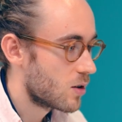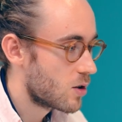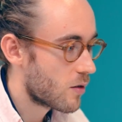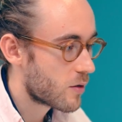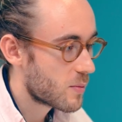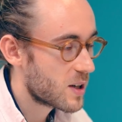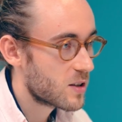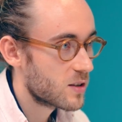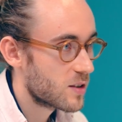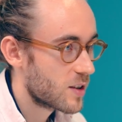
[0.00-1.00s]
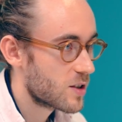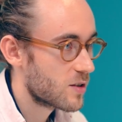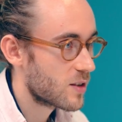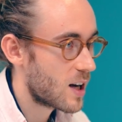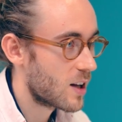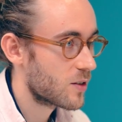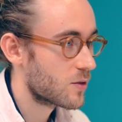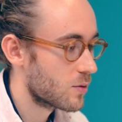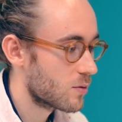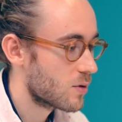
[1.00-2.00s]
governmental decisions as
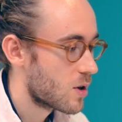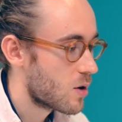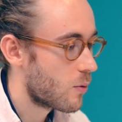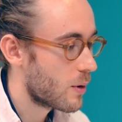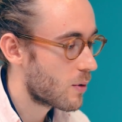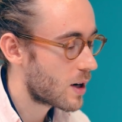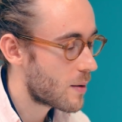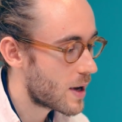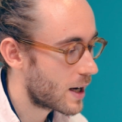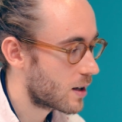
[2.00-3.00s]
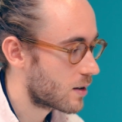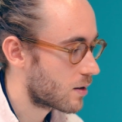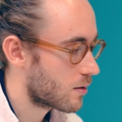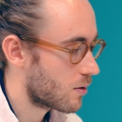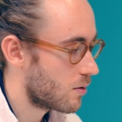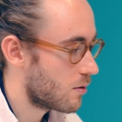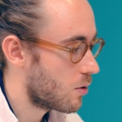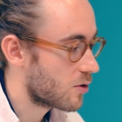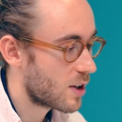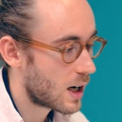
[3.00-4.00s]
to we want to make
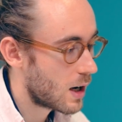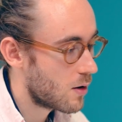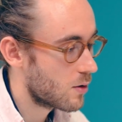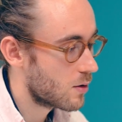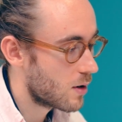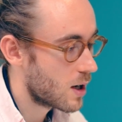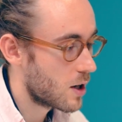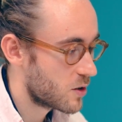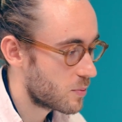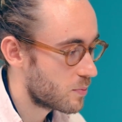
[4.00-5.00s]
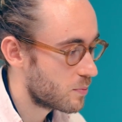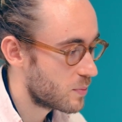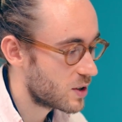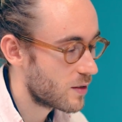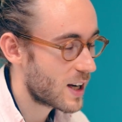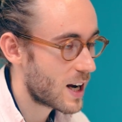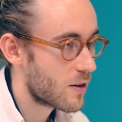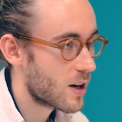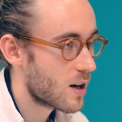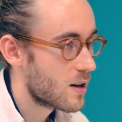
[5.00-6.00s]
Osaka or a specific
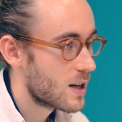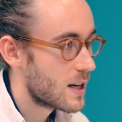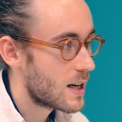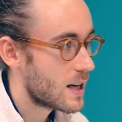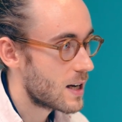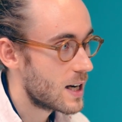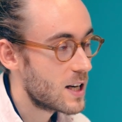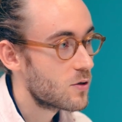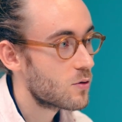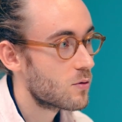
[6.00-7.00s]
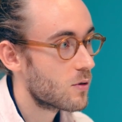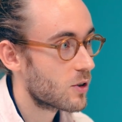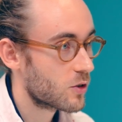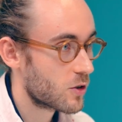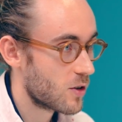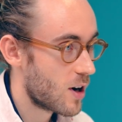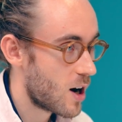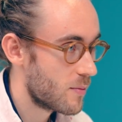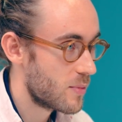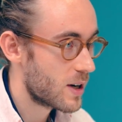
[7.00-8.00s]
area into a certain
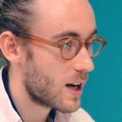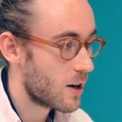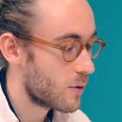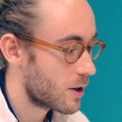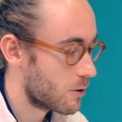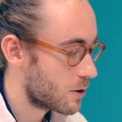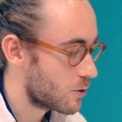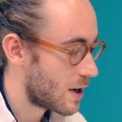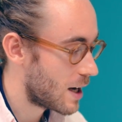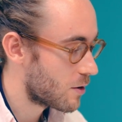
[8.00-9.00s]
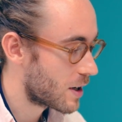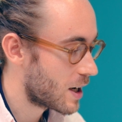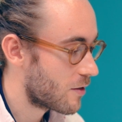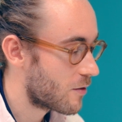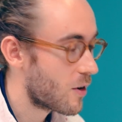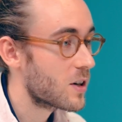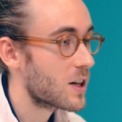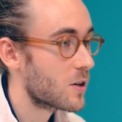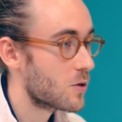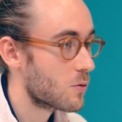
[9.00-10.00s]
hub and we're going to allocate
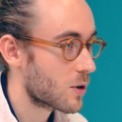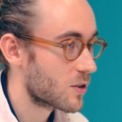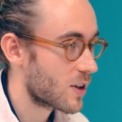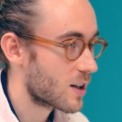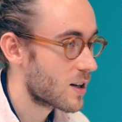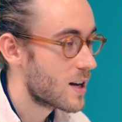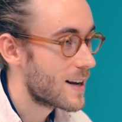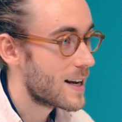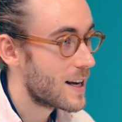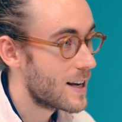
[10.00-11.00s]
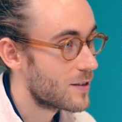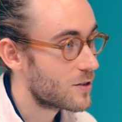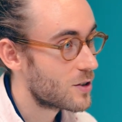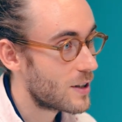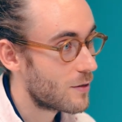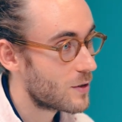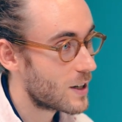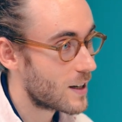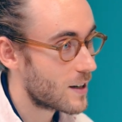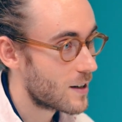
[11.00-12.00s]
funding towards that is
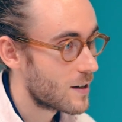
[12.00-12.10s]
shifting